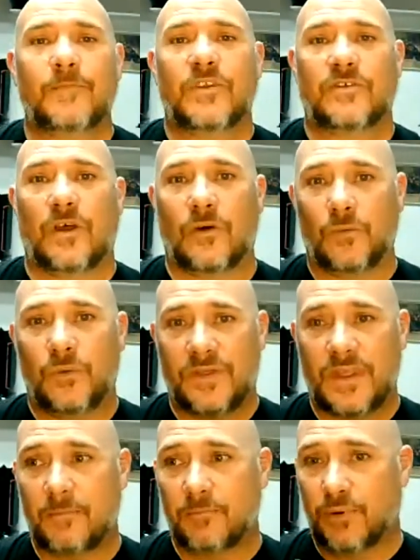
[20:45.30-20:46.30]
So with
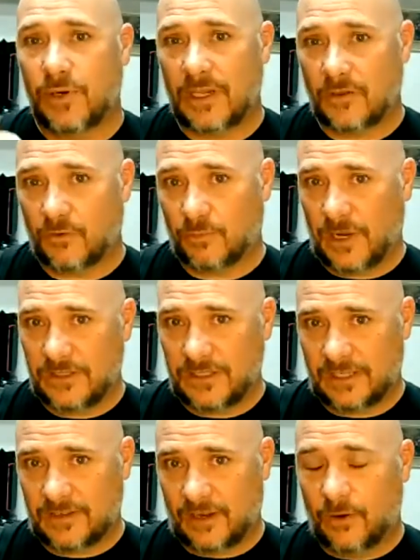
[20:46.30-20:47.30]
them putting those
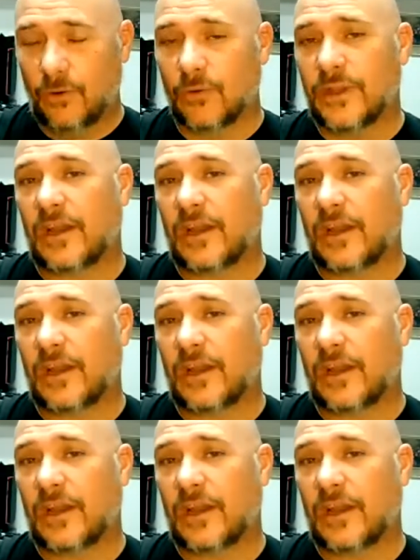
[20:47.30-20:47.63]
projects on hold,